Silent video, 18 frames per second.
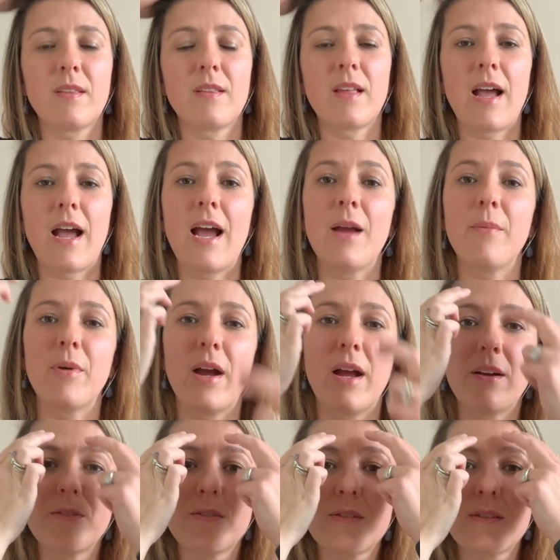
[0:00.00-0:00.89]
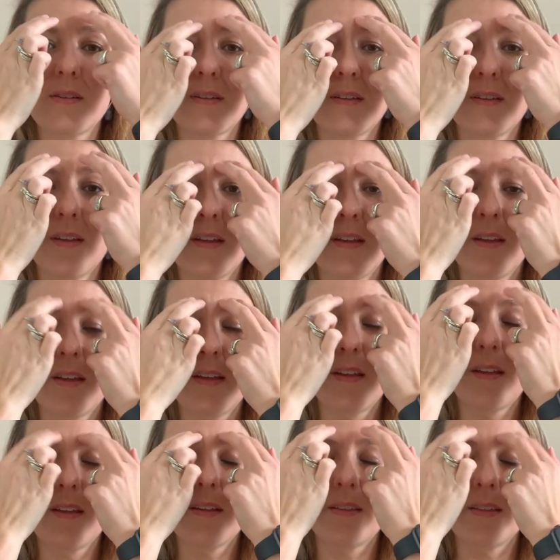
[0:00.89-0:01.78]
eyebrows,
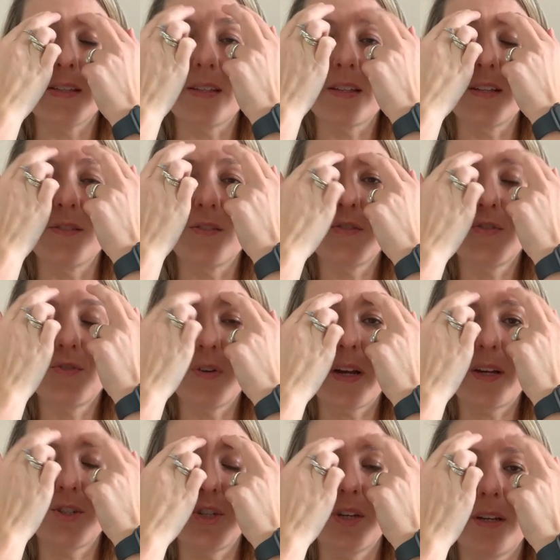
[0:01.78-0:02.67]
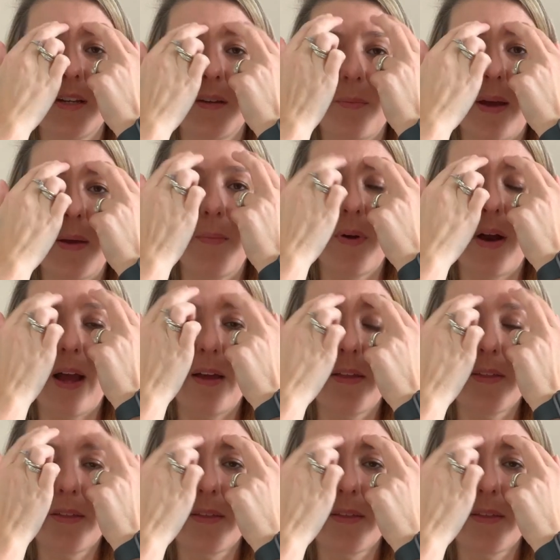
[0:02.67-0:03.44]
this constriction in my breath,